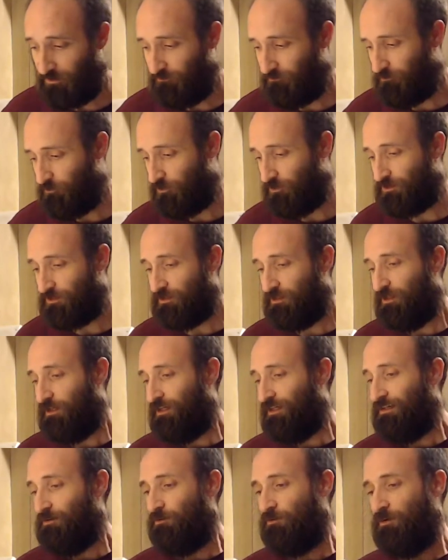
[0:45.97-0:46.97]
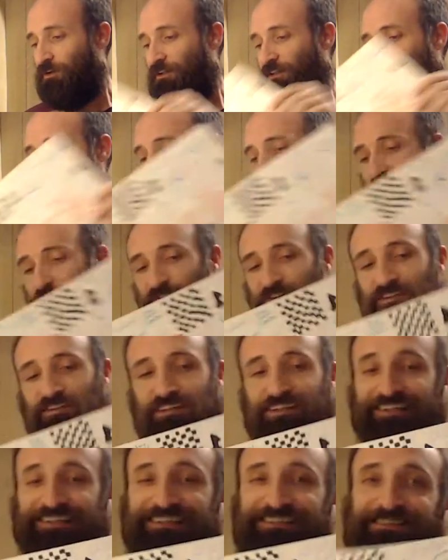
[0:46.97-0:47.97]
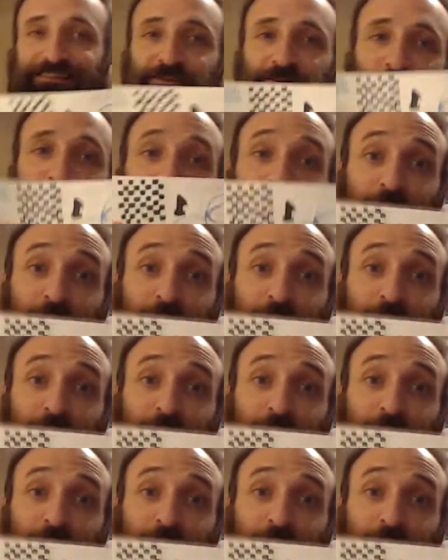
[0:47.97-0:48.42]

Of course, one of the tools is your